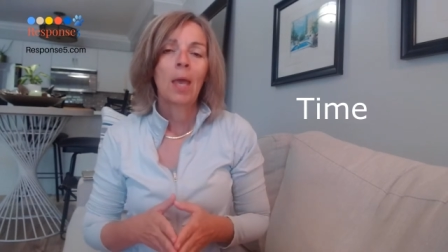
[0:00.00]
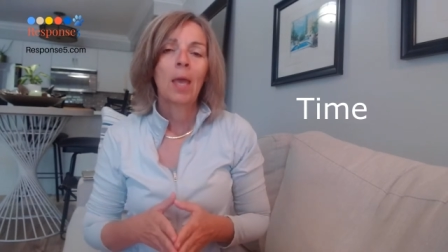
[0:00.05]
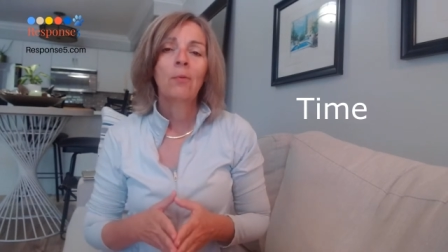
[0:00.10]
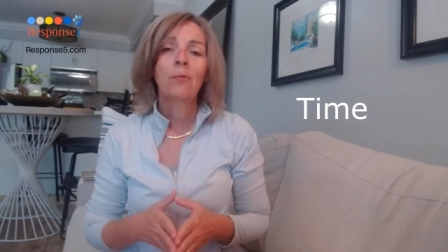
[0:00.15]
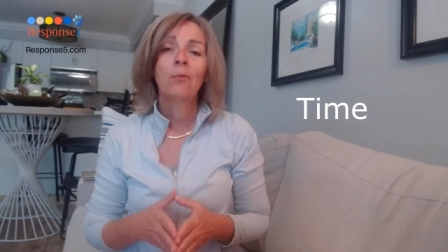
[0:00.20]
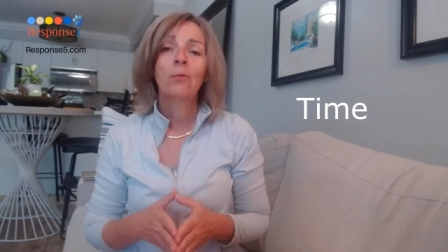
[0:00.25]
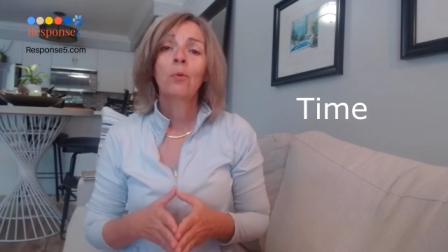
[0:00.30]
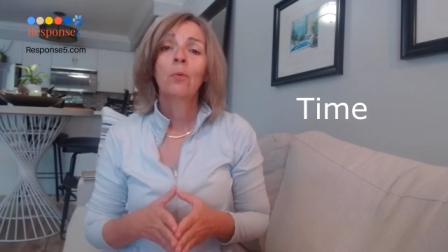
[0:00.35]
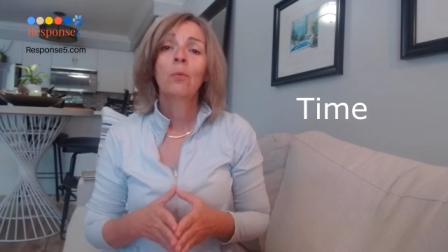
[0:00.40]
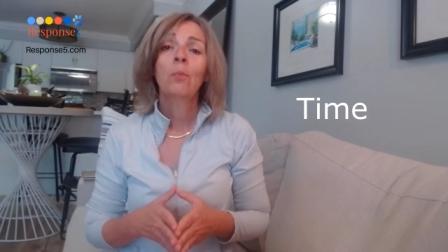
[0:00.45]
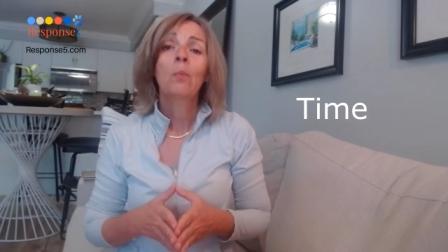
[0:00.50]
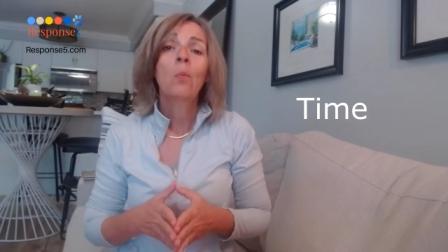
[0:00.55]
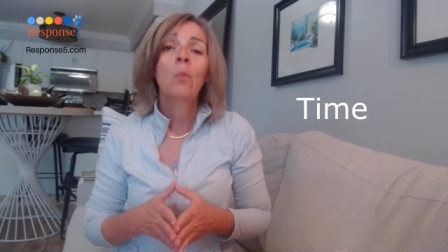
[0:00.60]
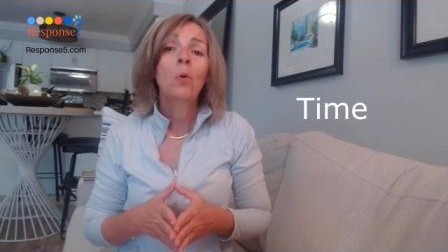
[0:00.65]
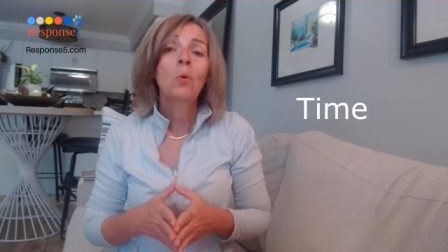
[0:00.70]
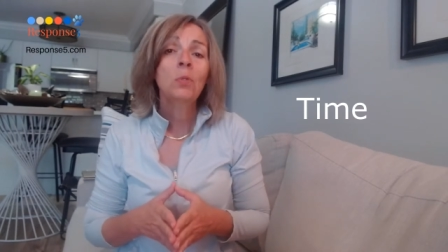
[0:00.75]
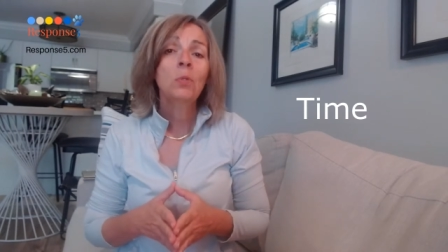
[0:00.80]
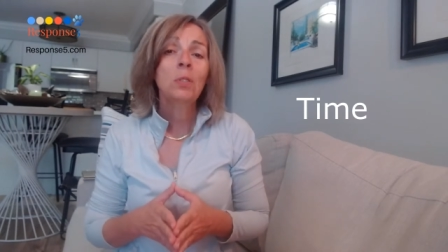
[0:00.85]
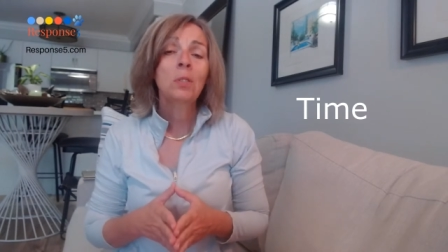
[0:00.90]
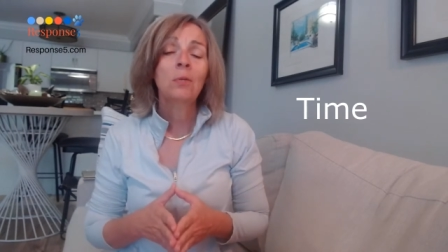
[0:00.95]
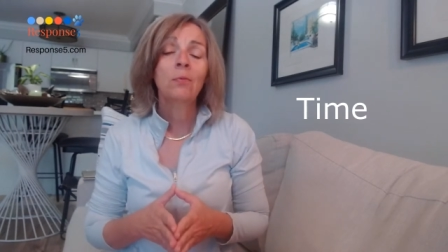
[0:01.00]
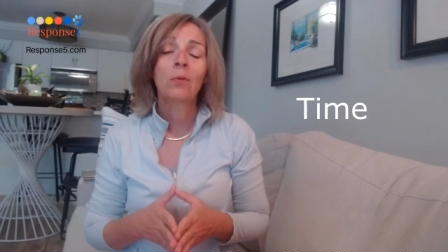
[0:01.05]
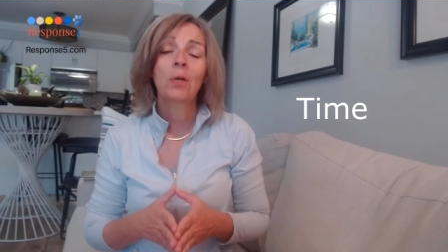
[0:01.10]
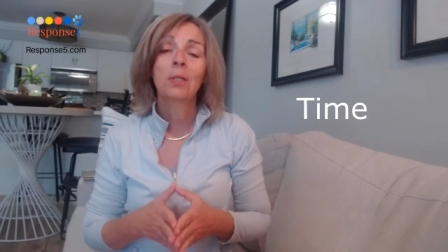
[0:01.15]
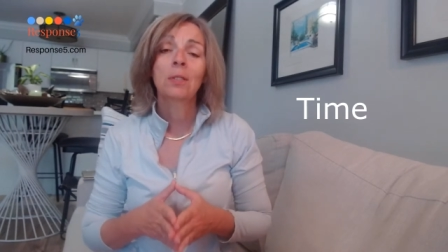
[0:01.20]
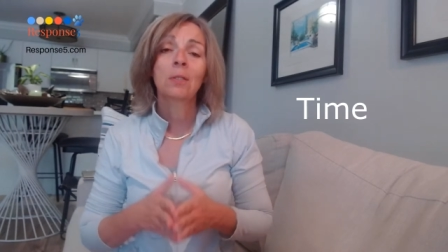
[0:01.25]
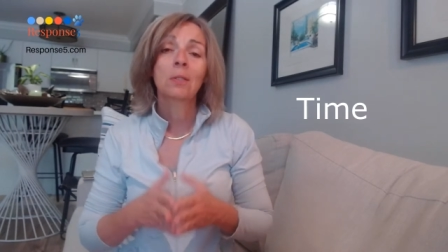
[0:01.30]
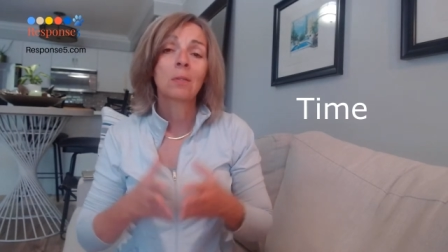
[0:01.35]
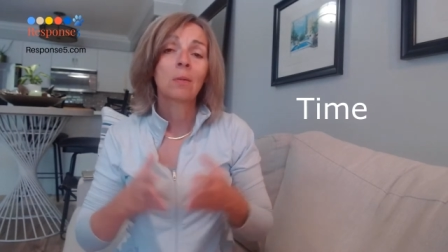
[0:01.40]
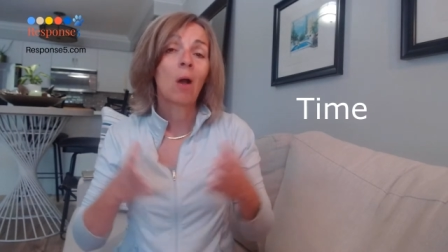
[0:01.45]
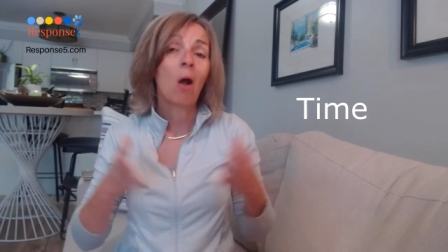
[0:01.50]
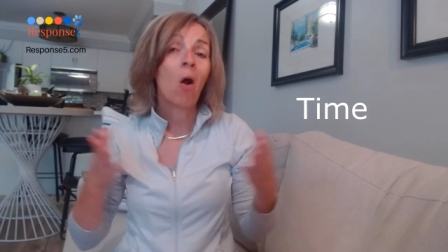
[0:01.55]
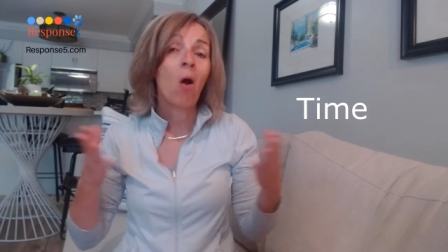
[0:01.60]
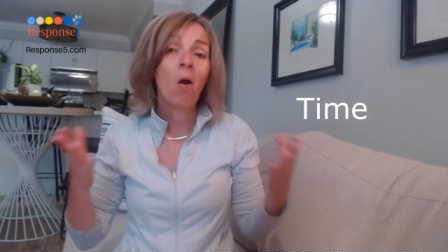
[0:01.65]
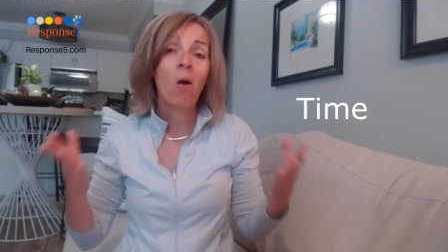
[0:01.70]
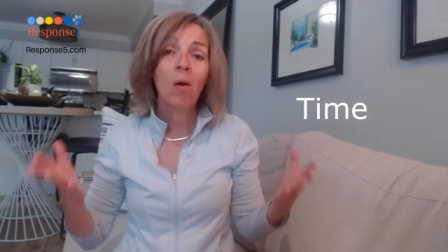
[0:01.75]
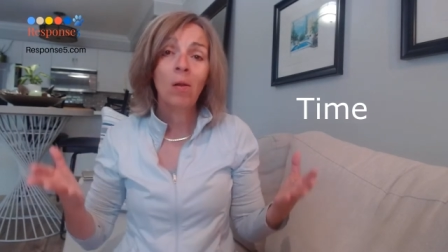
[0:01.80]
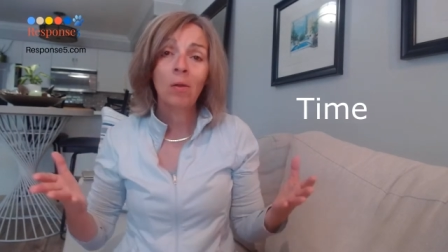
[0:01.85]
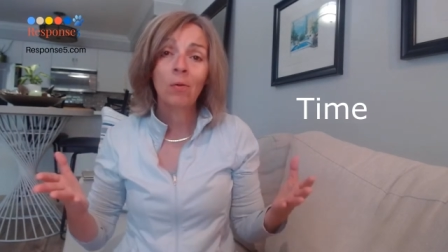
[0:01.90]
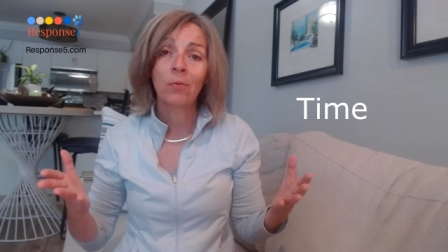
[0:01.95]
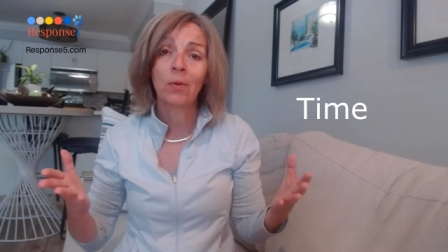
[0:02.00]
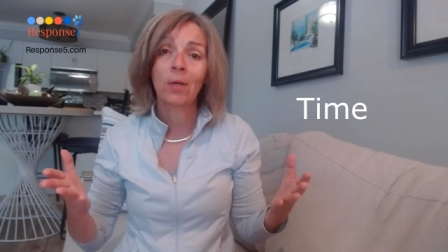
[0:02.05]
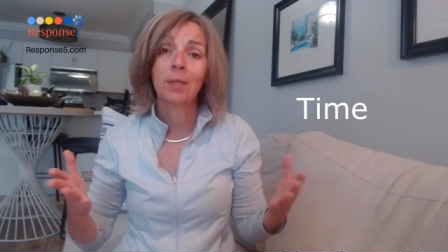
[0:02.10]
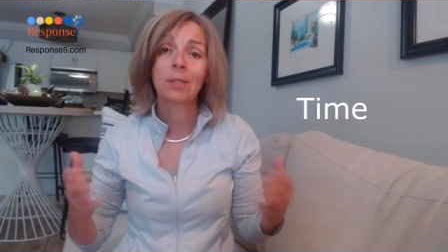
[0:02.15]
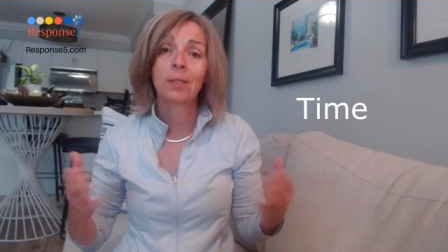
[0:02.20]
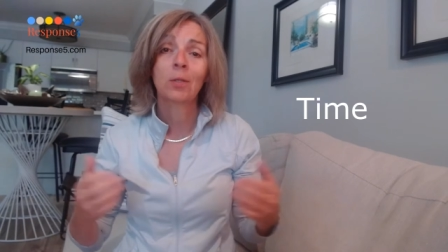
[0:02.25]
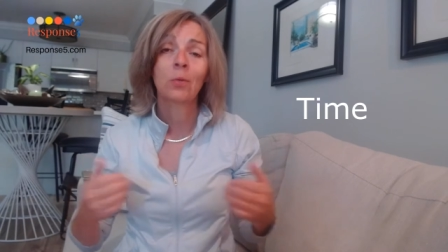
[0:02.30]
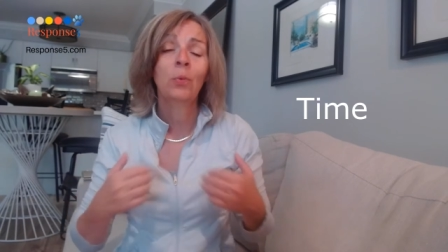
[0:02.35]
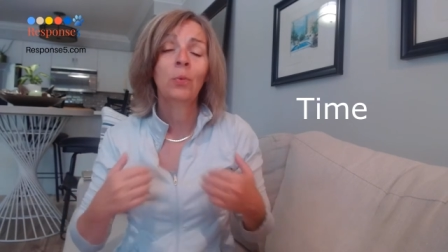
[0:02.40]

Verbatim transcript: And for most of us, all of us,